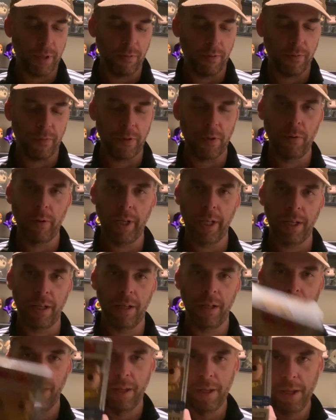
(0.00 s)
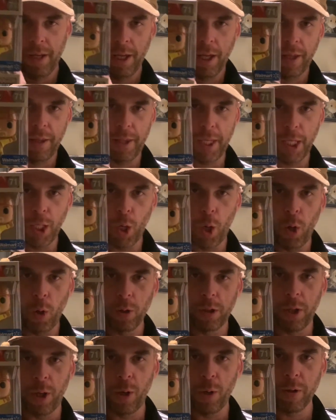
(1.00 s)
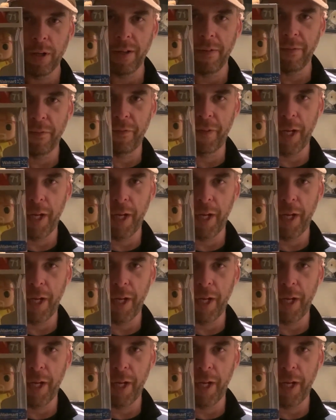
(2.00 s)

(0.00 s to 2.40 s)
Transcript: be reviewing the Hulk Hogan